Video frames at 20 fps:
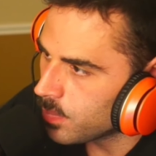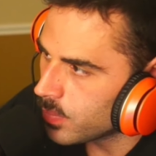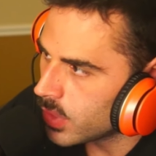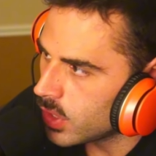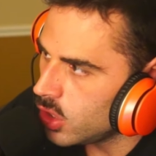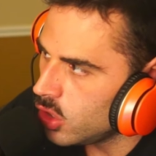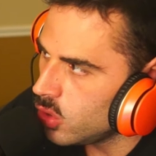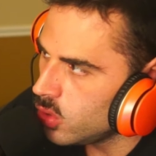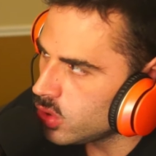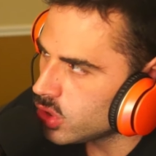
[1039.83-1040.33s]

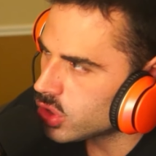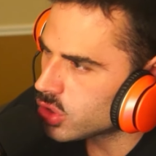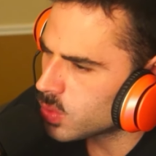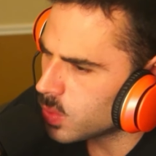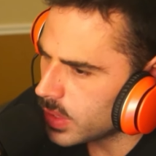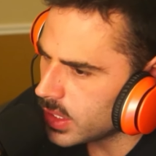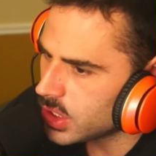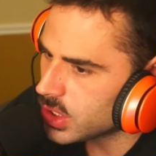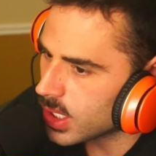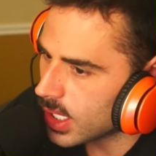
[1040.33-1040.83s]
You
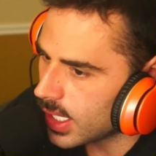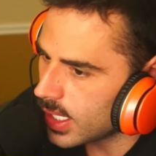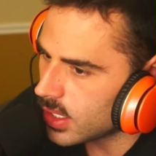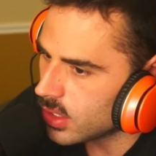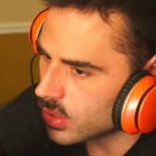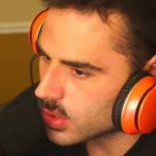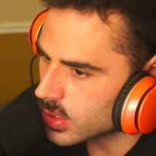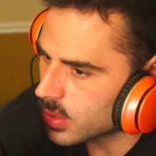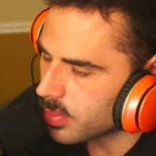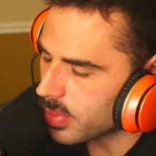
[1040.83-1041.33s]
switch
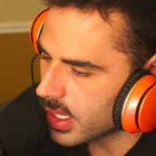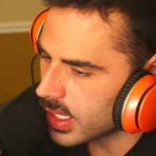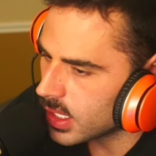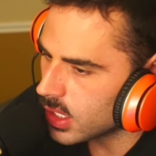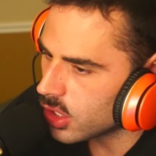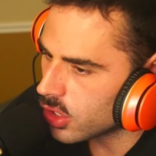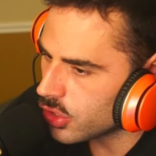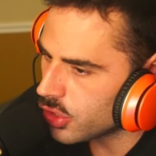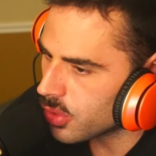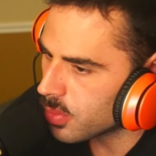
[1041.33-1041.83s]
idols depending
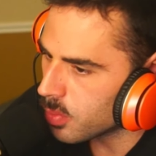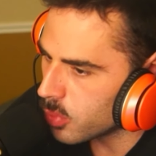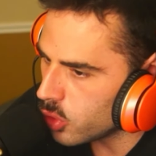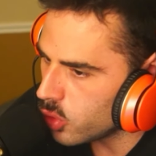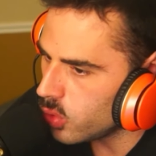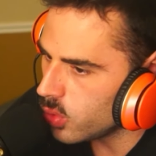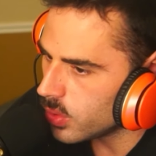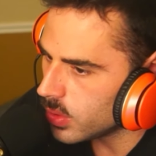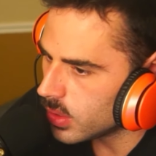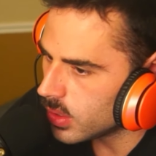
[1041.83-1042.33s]
on your
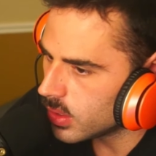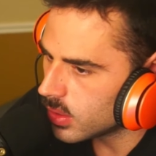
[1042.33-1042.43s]
mood.